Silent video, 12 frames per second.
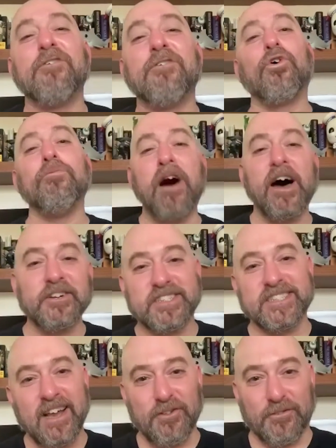Role Models
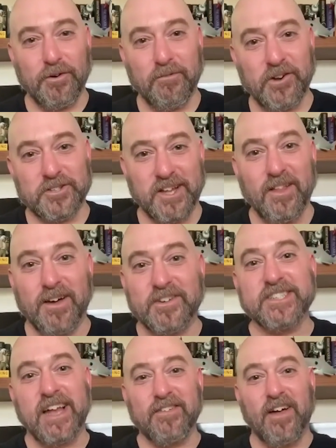is another film of yours I love,
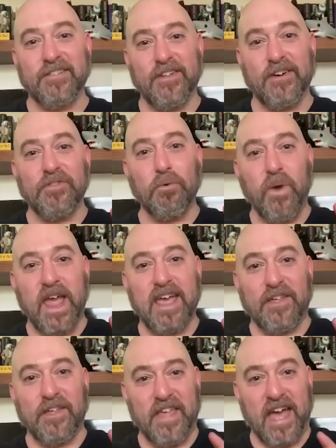because I love the
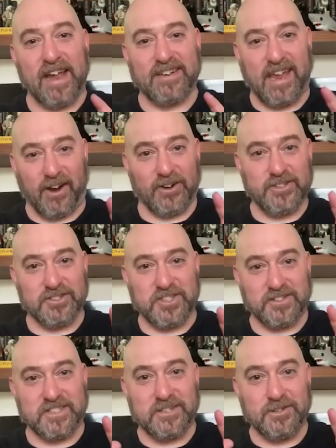way that that character
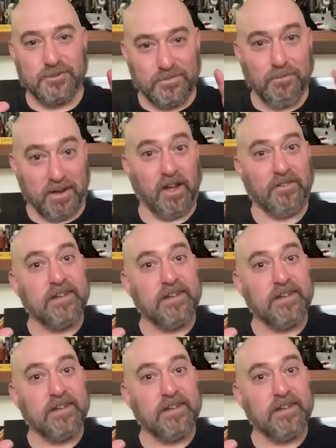starts so much.